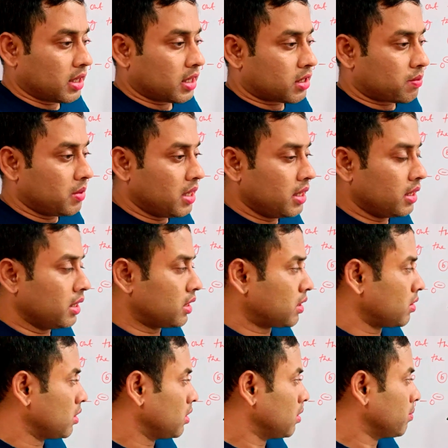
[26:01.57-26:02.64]
explain
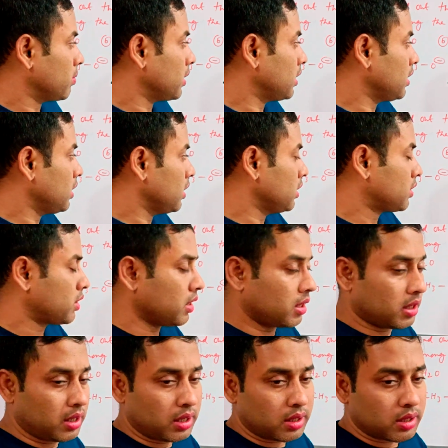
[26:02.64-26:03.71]
it very
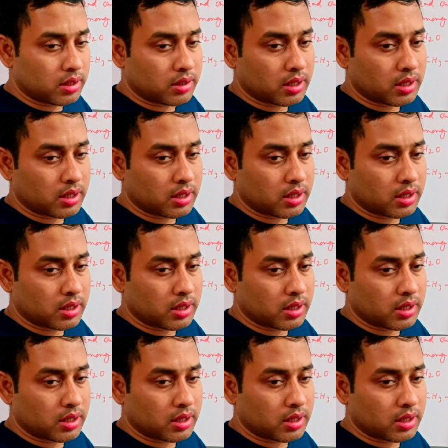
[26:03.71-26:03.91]
easily.